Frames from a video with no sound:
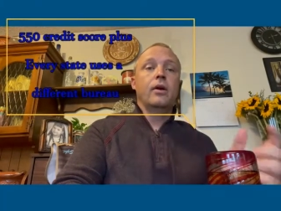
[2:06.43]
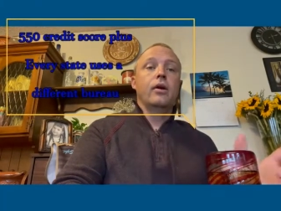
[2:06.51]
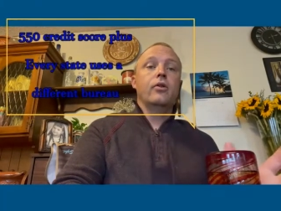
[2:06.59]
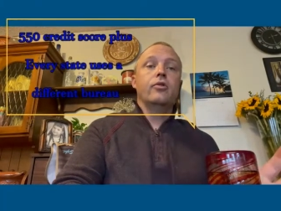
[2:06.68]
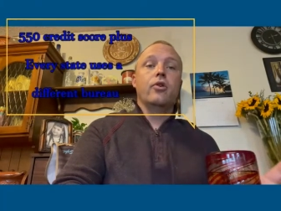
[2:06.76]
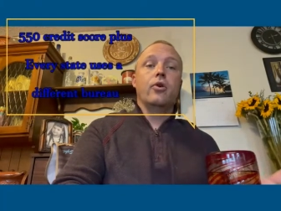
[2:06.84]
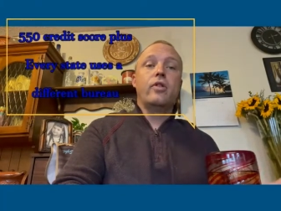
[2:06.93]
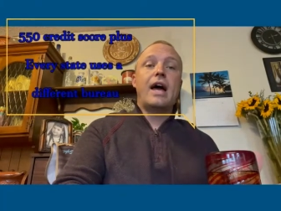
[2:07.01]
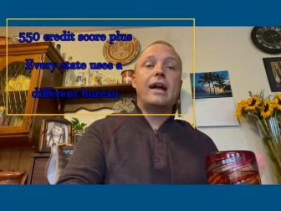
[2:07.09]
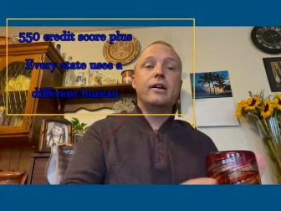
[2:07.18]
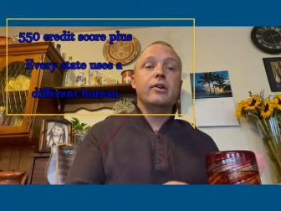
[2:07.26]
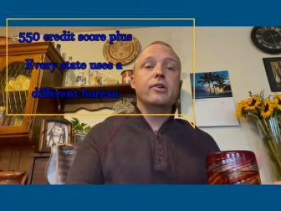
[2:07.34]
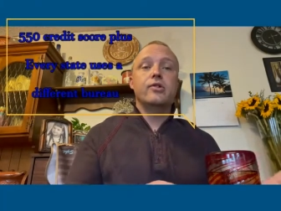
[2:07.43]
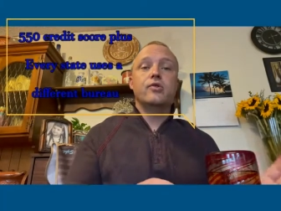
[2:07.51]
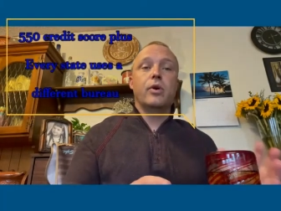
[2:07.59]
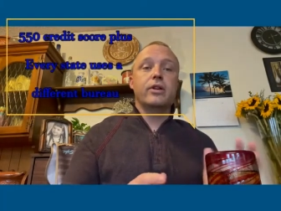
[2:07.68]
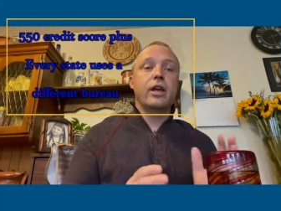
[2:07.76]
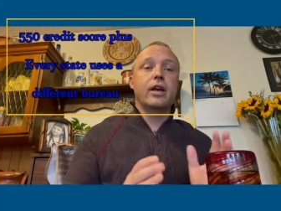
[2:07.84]
So that is
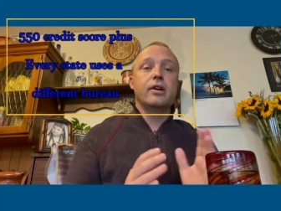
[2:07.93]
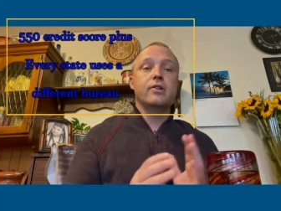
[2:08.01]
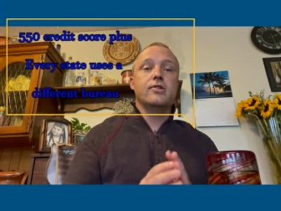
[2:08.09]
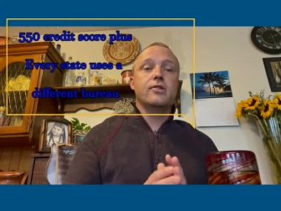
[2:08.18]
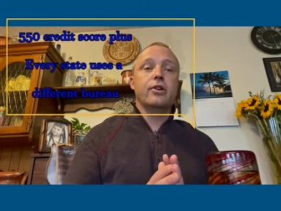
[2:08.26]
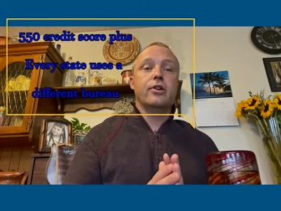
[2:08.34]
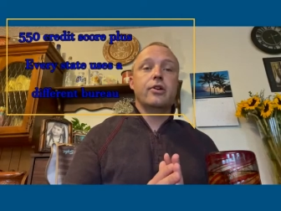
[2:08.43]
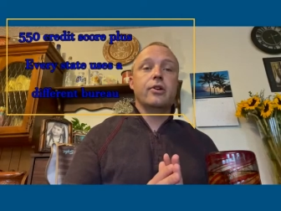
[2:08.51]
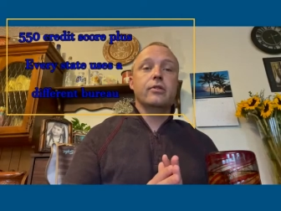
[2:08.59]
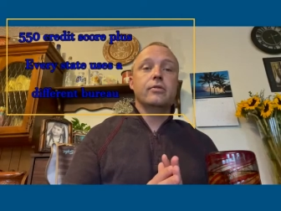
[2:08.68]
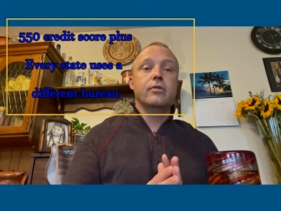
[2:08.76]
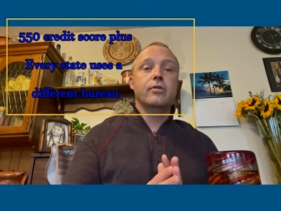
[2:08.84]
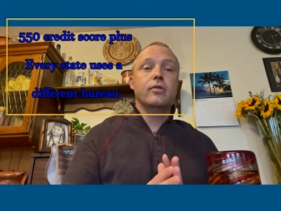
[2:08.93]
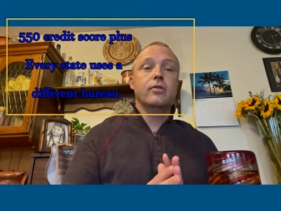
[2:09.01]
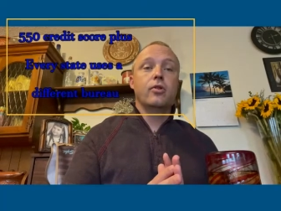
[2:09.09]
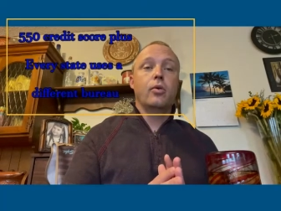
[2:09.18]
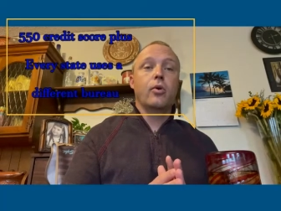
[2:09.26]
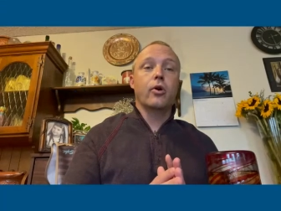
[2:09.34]
what they consider
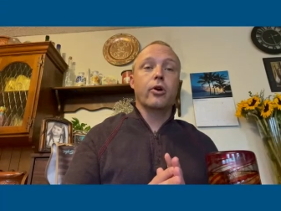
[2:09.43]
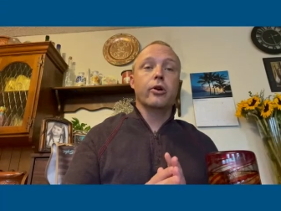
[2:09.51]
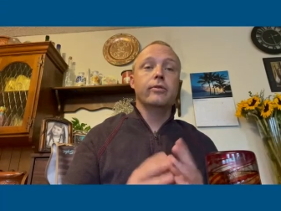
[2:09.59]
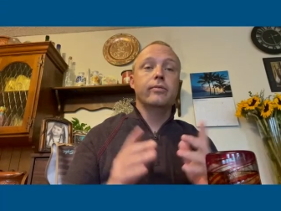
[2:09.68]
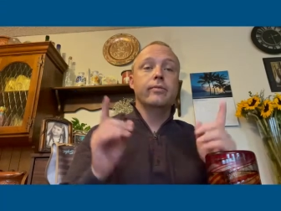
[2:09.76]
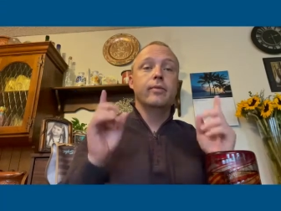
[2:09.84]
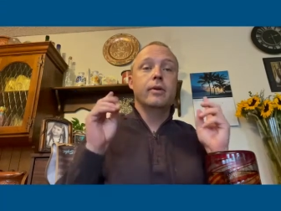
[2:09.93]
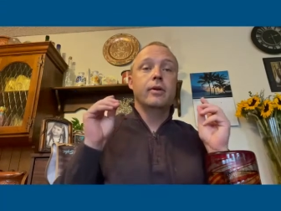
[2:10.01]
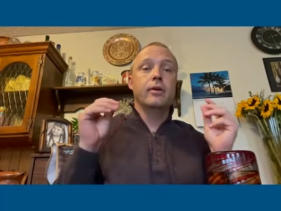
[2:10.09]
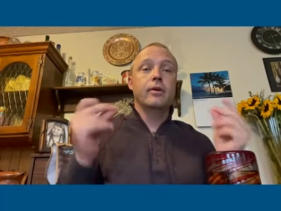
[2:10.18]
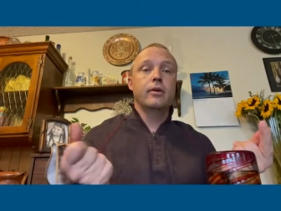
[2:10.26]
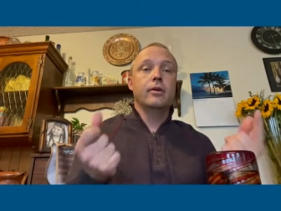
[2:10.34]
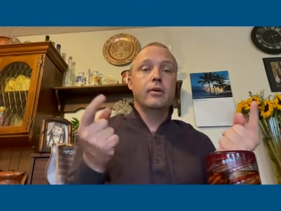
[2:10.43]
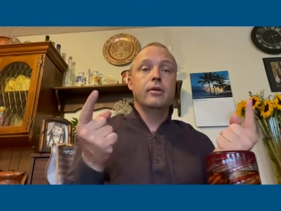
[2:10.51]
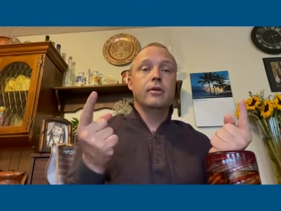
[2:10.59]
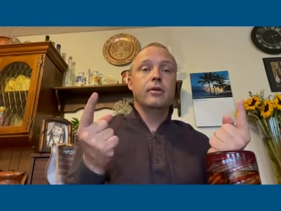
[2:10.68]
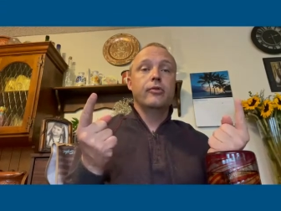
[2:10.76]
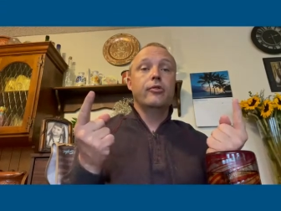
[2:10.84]
the word
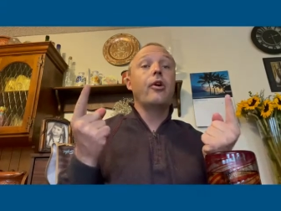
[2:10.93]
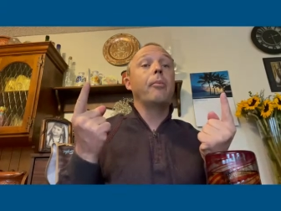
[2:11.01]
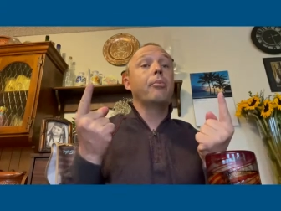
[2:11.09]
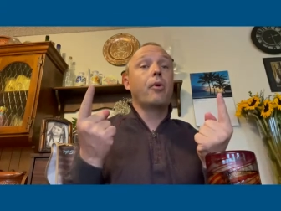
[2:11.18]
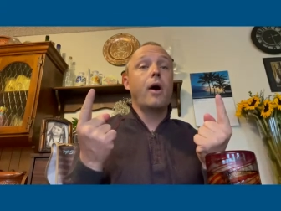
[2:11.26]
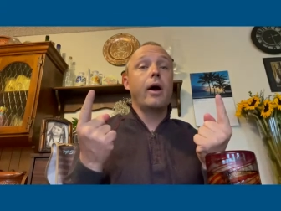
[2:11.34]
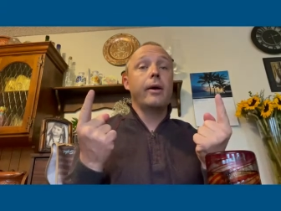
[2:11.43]
subprime.